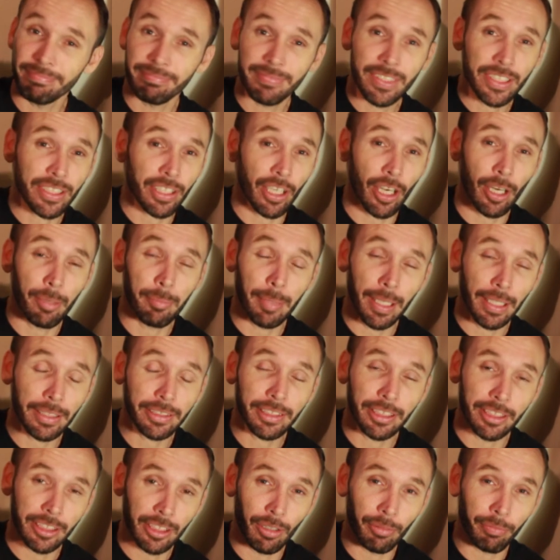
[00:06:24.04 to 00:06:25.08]
so
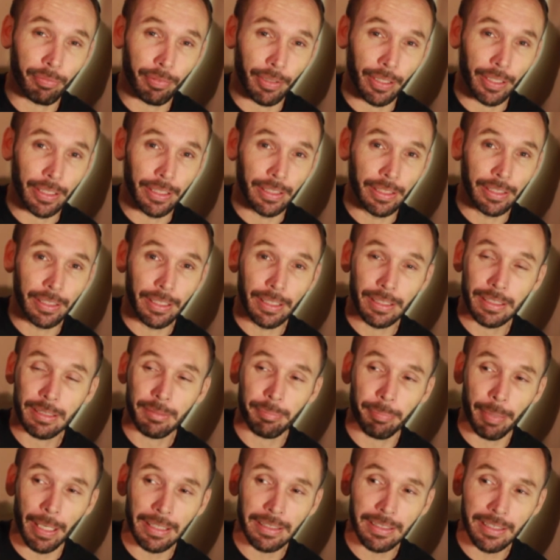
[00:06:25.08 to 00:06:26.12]
much it's not funny. It's
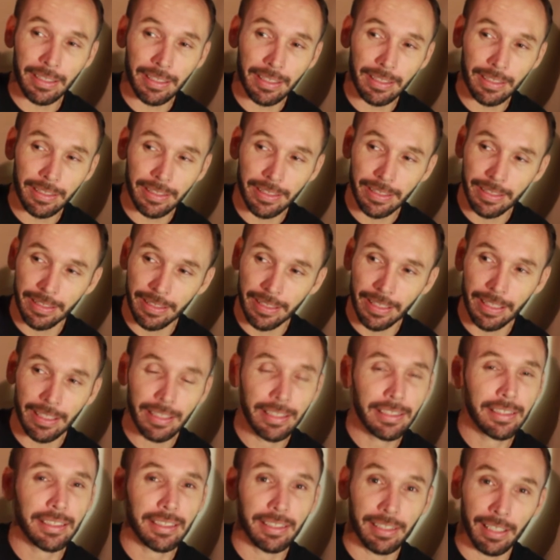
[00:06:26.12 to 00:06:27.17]
basically
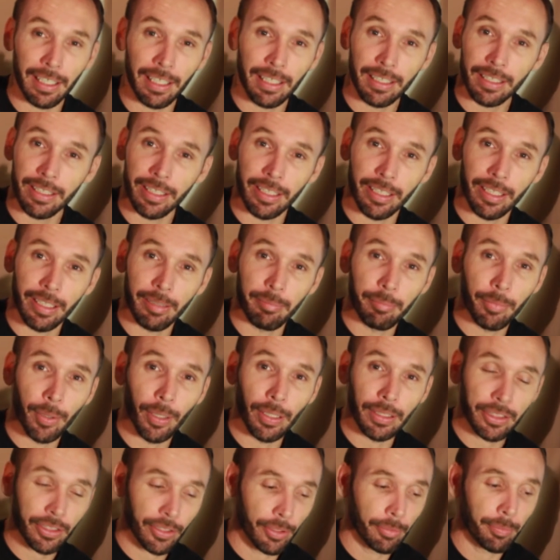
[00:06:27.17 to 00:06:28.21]
nearly stuck in
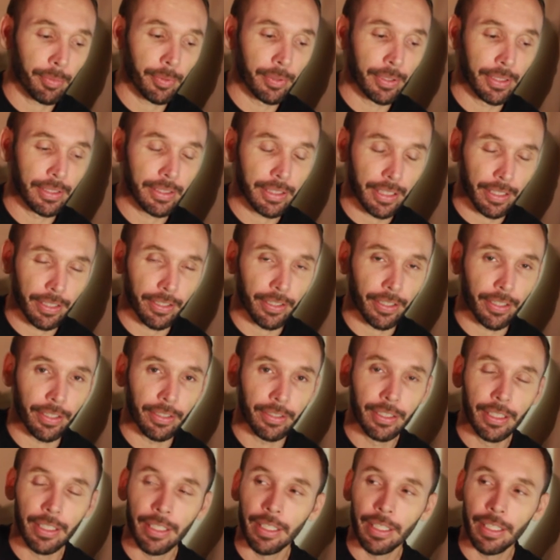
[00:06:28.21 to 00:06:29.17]
my Super Nintendo.